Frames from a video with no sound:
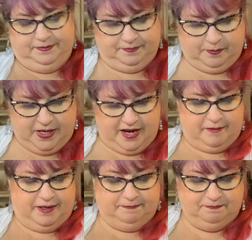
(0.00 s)
But
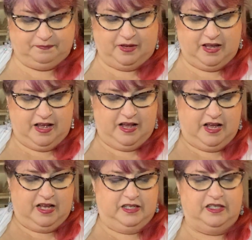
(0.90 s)
anyway,
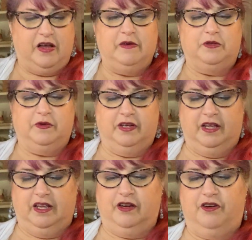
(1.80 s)
so I was
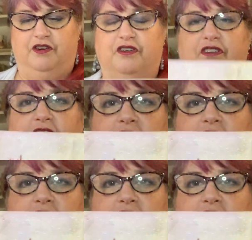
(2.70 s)
working in her